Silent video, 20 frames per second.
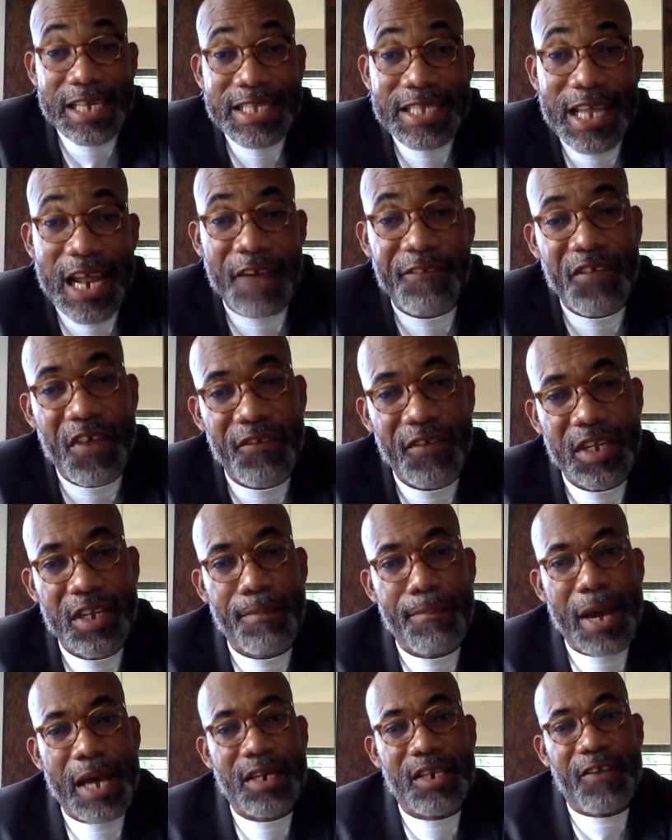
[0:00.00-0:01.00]
I said, I've given
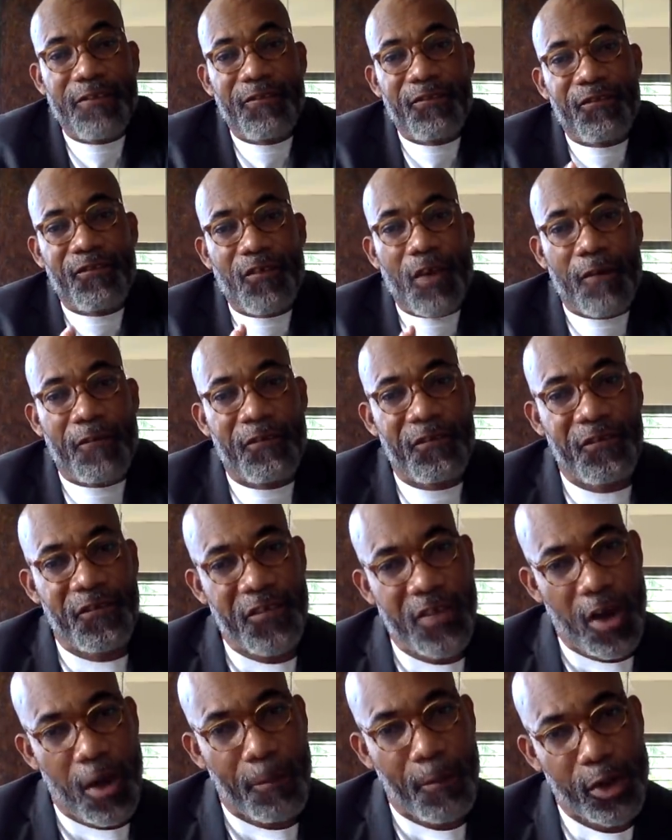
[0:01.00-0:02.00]
the man a
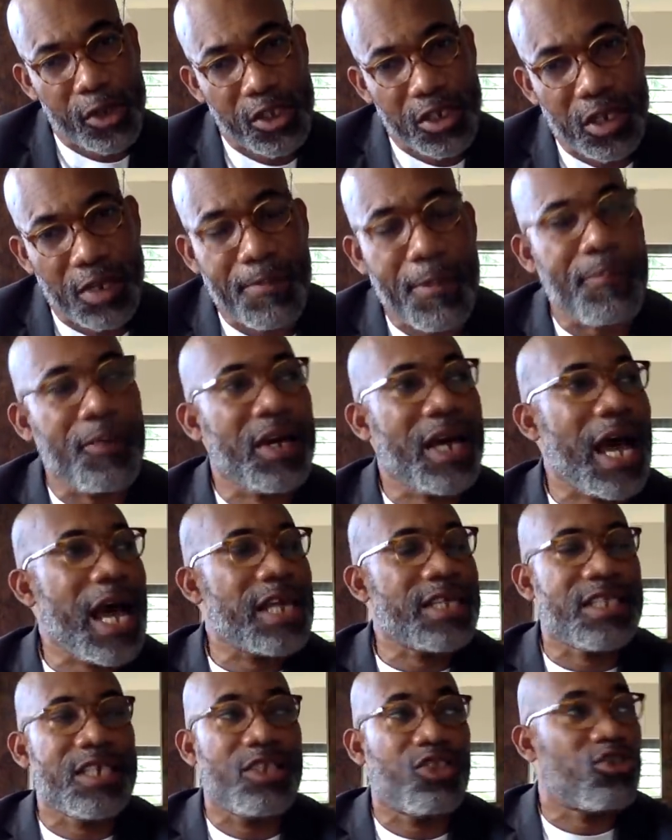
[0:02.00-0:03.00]
few opportunities. People
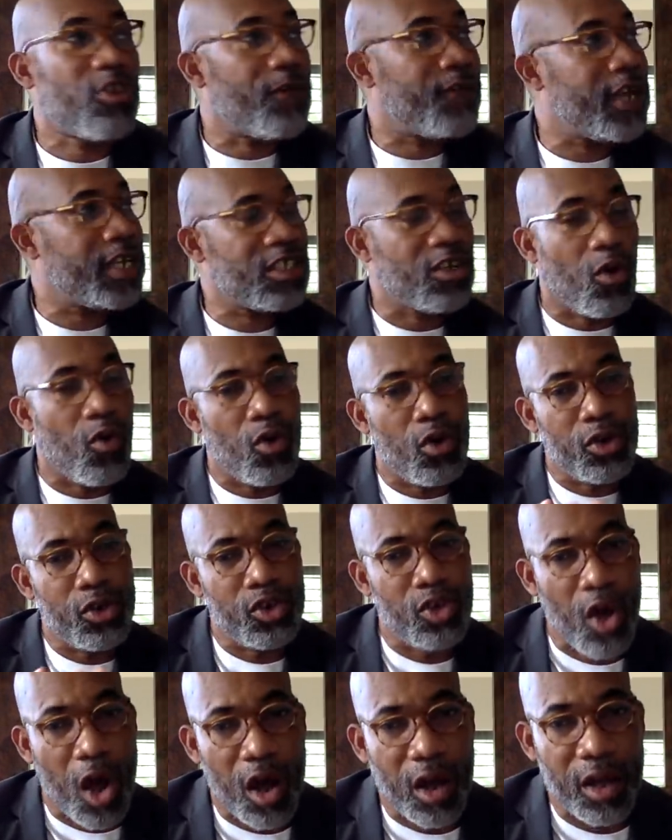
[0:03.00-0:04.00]
can't say Trevor is a
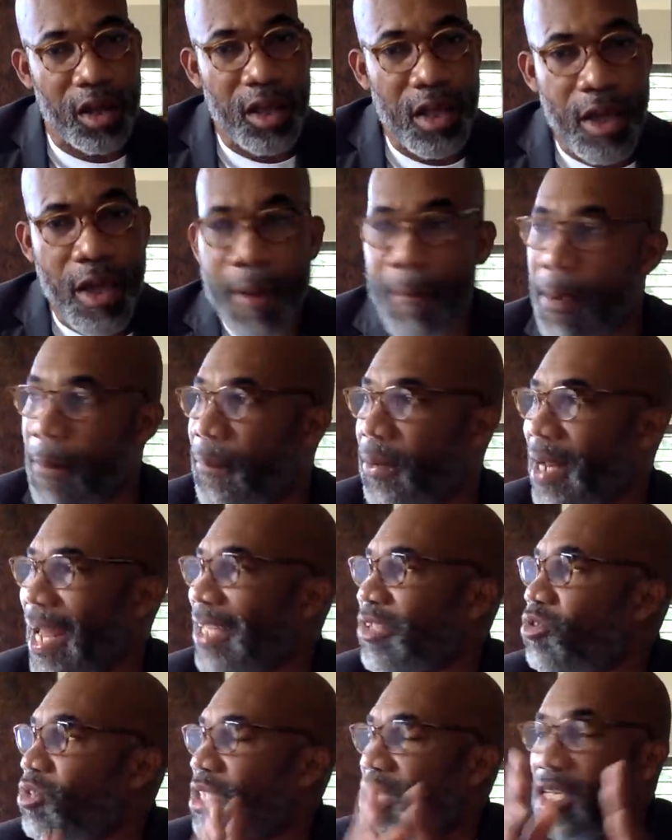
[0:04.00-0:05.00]
old dog. People
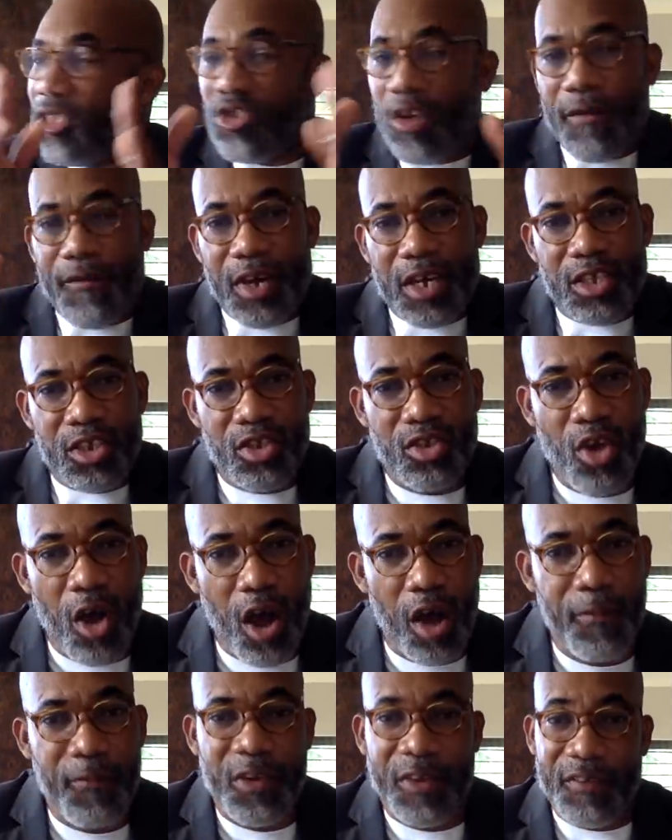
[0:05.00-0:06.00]
like to say Trevor is
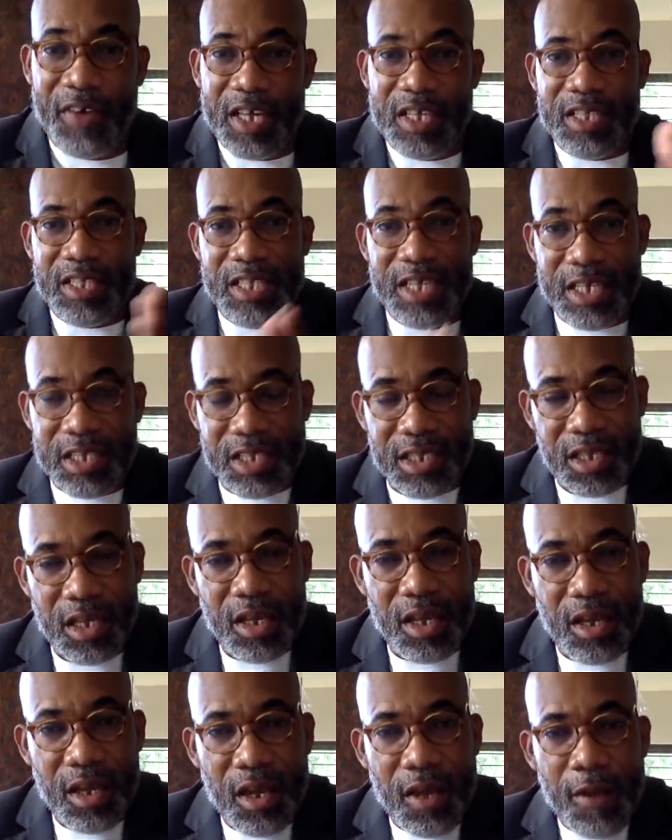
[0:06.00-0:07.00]
dog, Trevor is this.
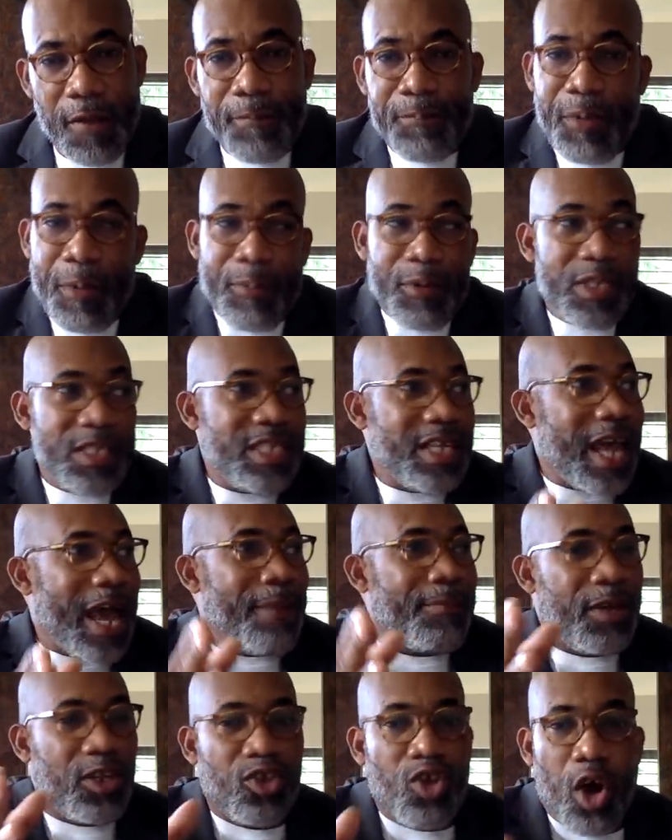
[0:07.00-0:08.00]
People say
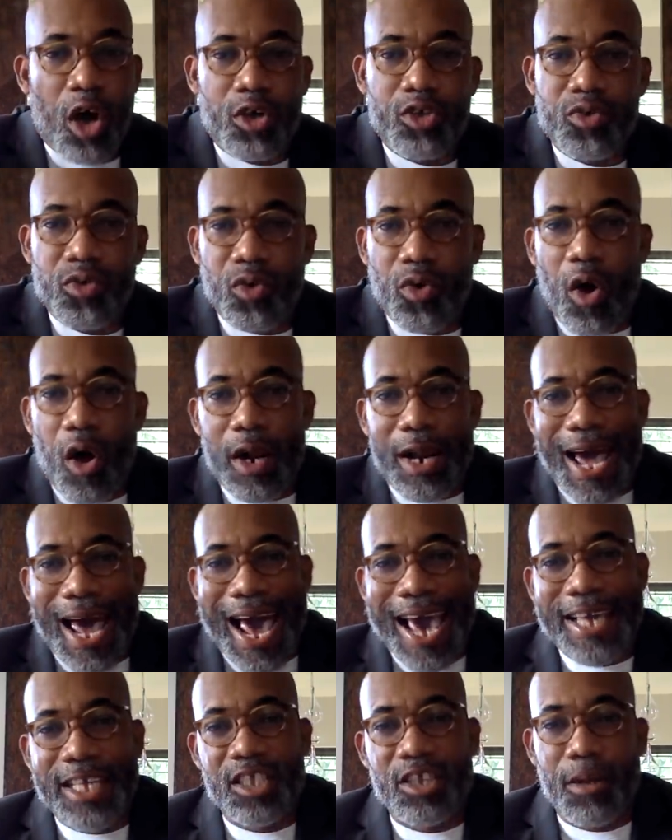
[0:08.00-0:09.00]
I'm a dog to call
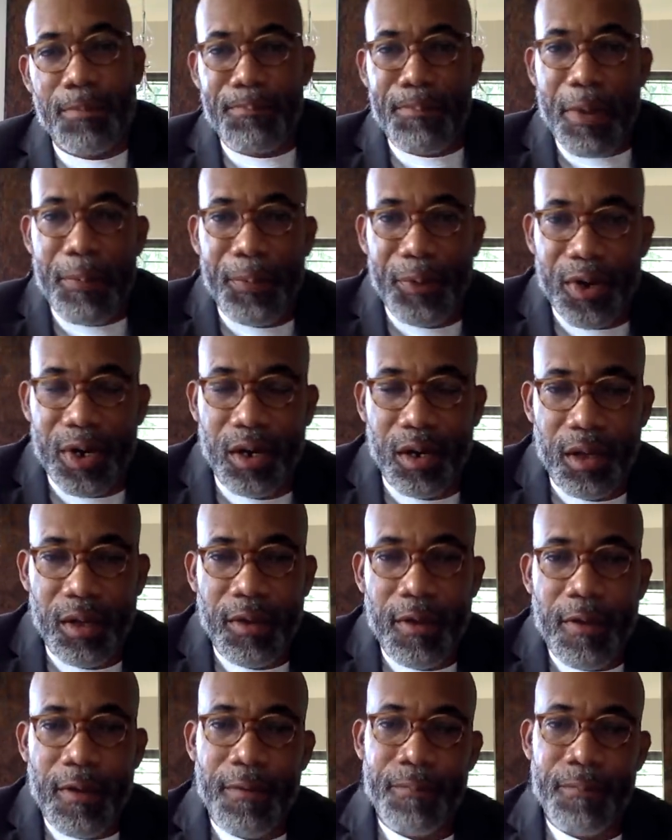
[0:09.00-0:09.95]
eyes on people.